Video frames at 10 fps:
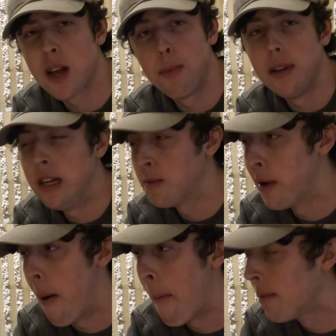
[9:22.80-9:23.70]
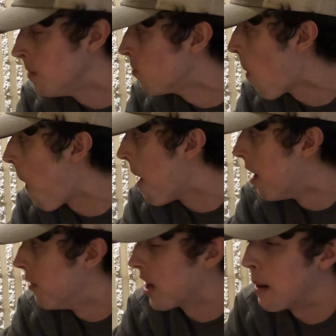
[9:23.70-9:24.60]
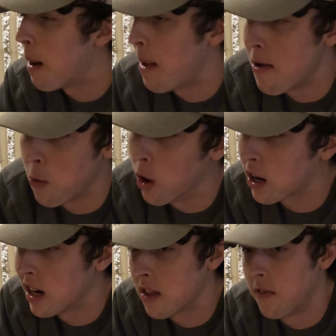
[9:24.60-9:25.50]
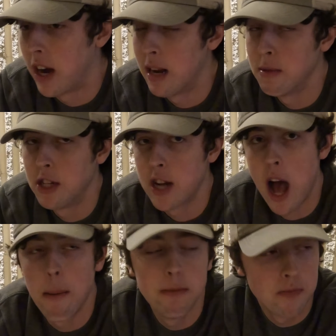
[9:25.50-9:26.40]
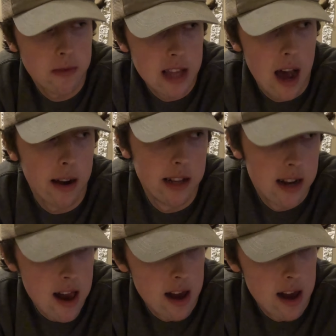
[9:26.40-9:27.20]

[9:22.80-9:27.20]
as I please, but thinking about maybe working at the vitamin shop down in